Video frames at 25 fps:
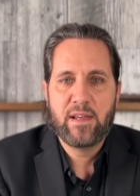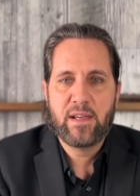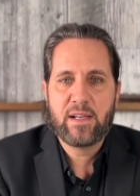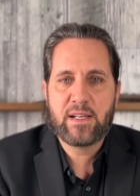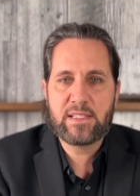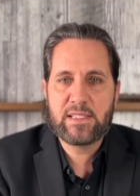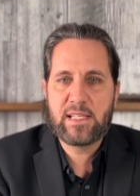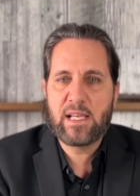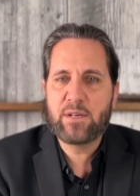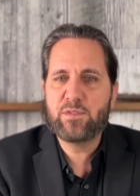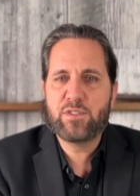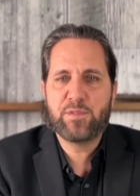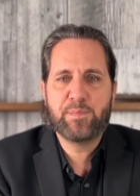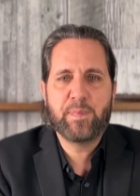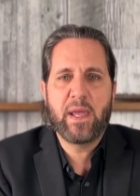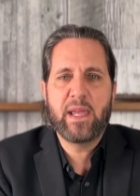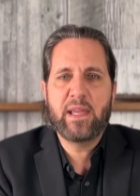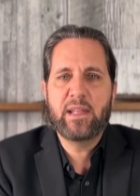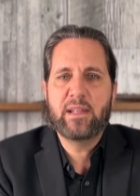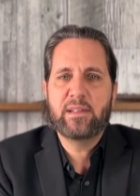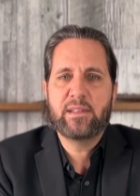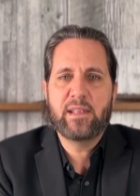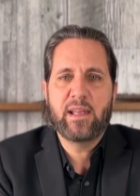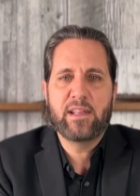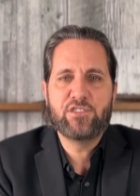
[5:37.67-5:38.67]
because I was paying
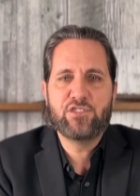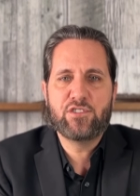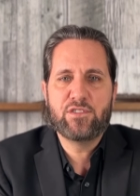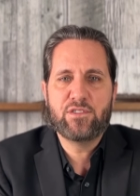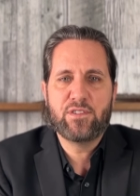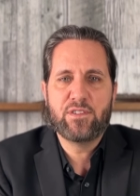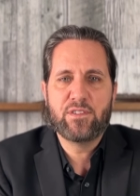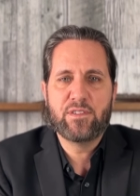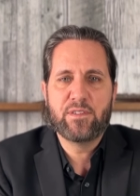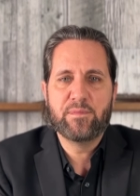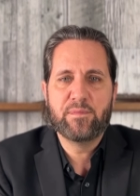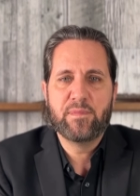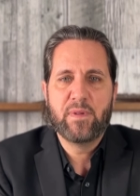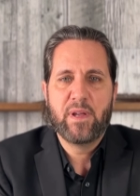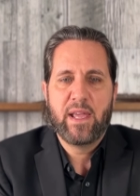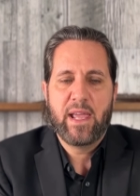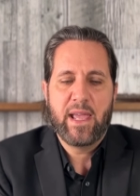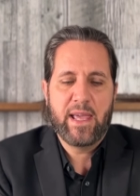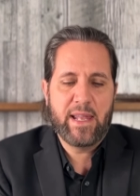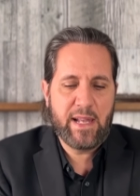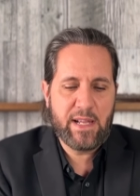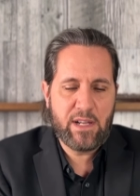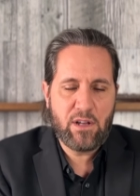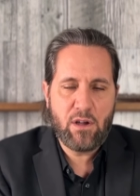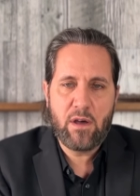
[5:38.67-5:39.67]
attention to them
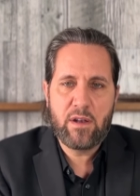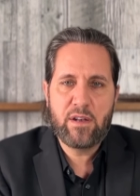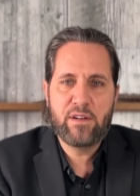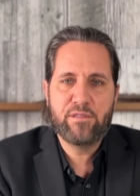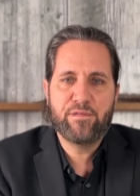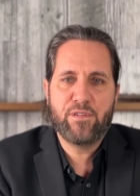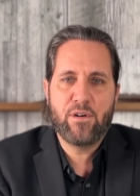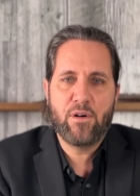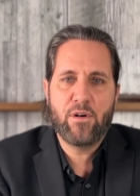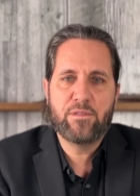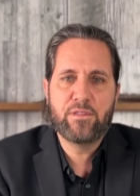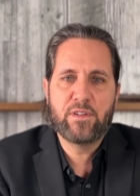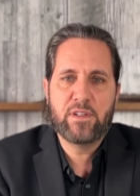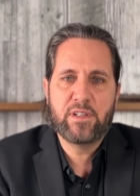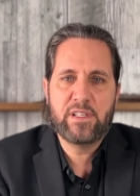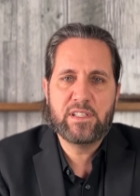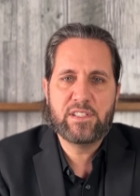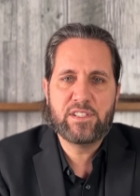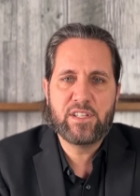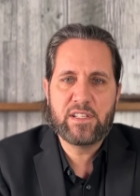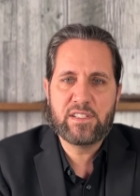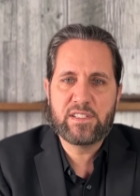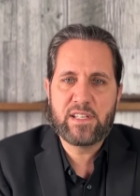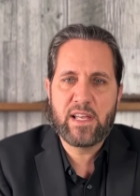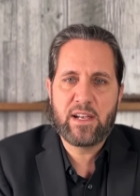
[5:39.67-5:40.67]
and I got involved in these
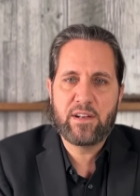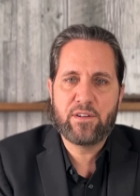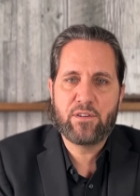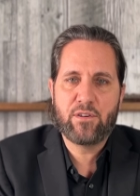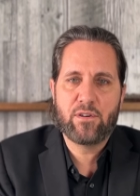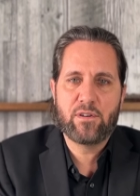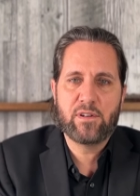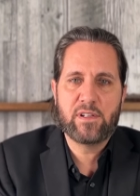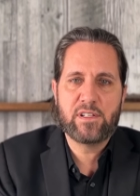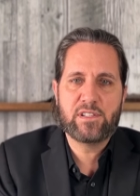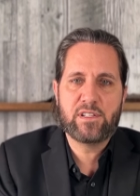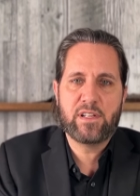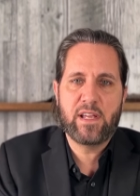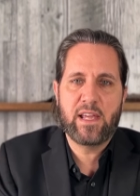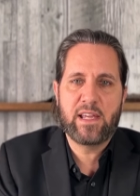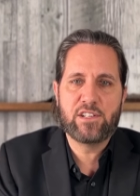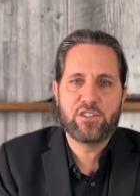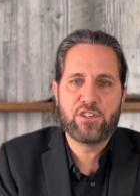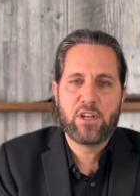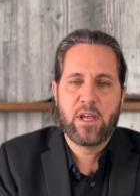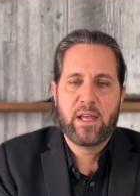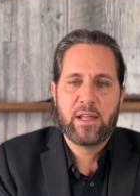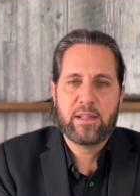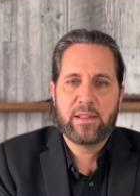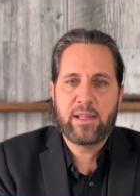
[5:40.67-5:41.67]
things at an early
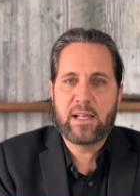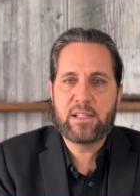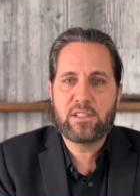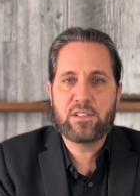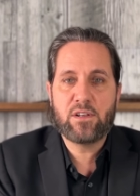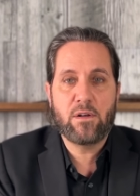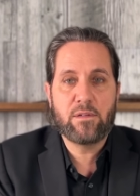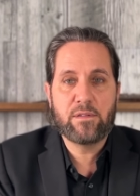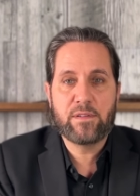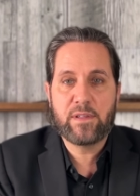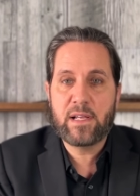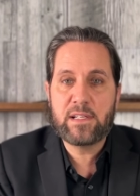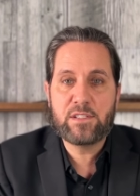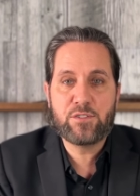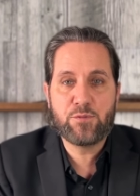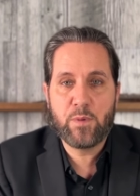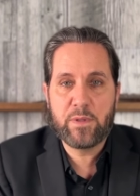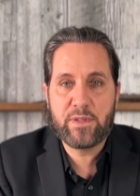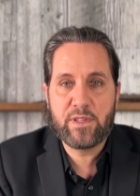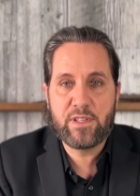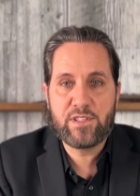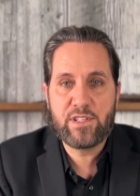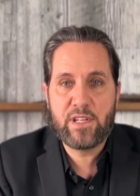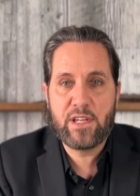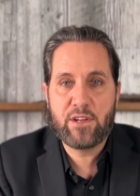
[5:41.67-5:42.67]
stage. That's all. That's
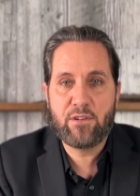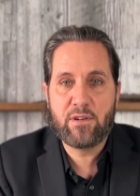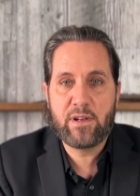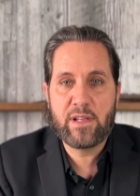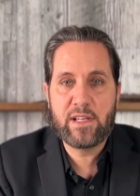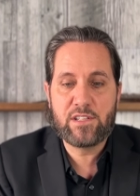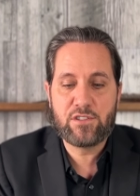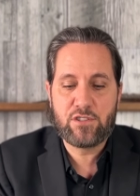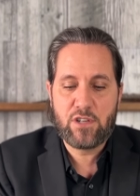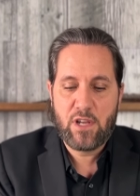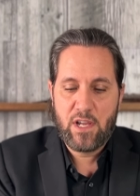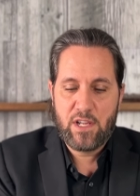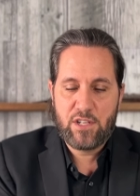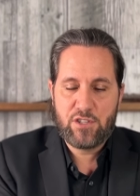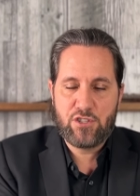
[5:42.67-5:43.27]
what the secret is.